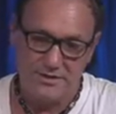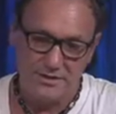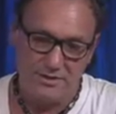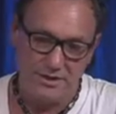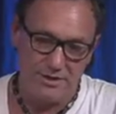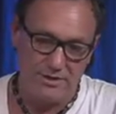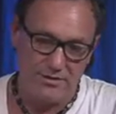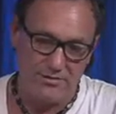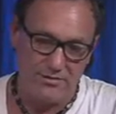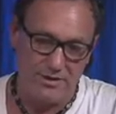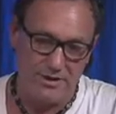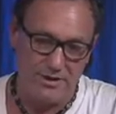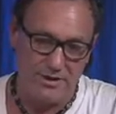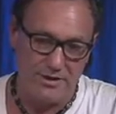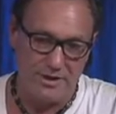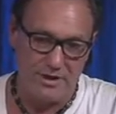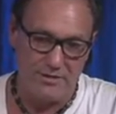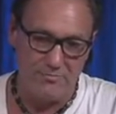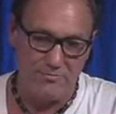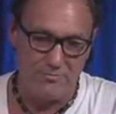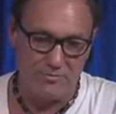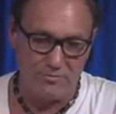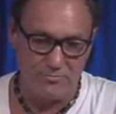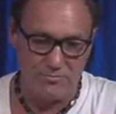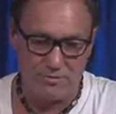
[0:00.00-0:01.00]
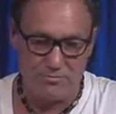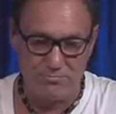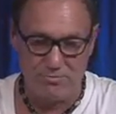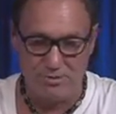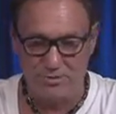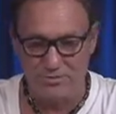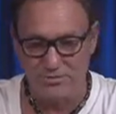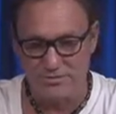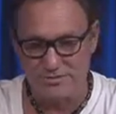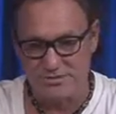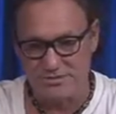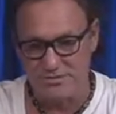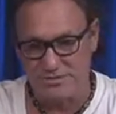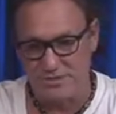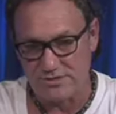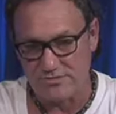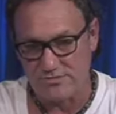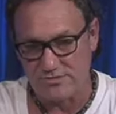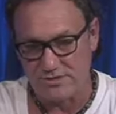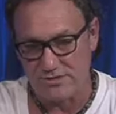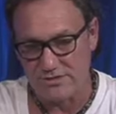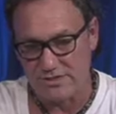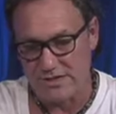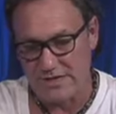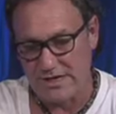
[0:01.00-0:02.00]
here with my brothers, et cetera,